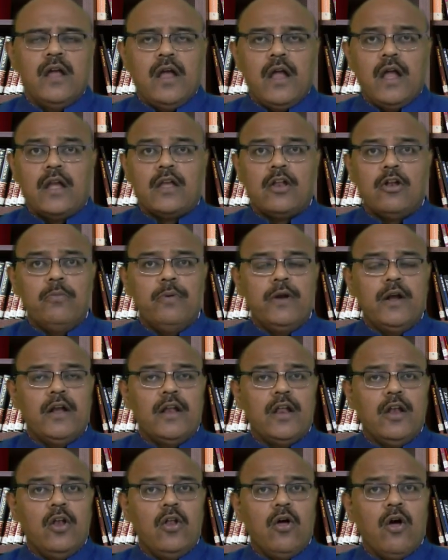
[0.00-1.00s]
It will be a
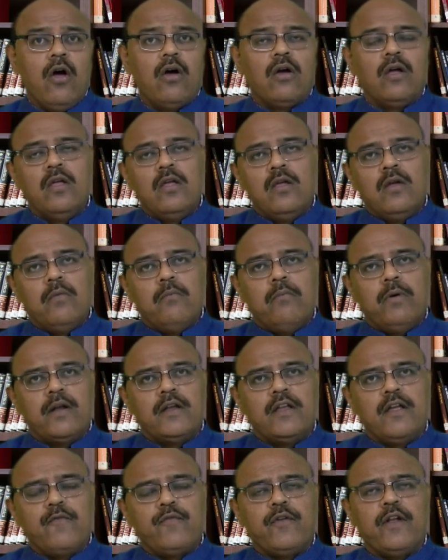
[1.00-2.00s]
little long, but
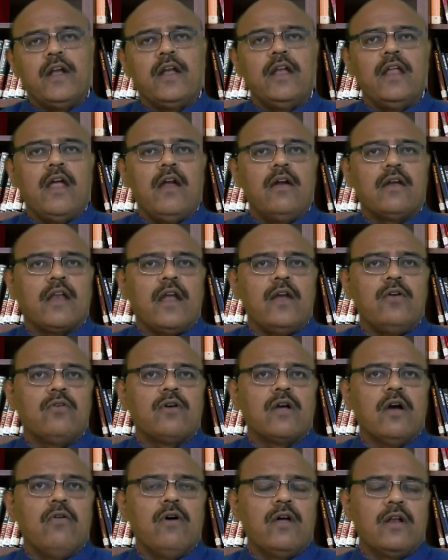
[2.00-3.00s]
definitely I will try to
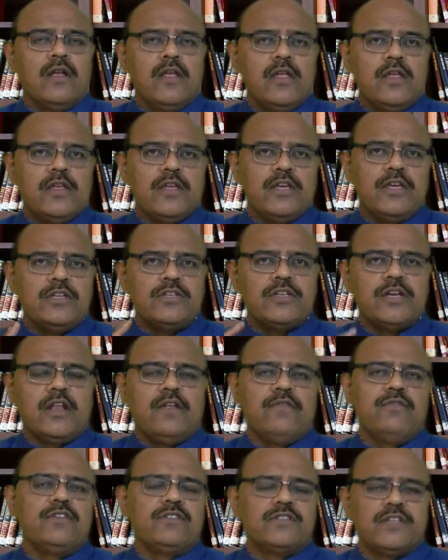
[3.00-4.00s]
cover each and
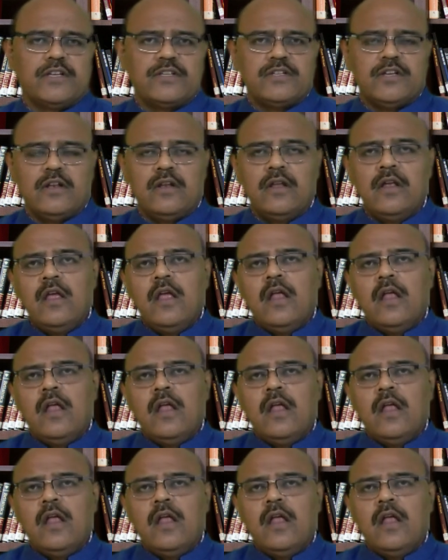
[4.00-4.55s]
every section.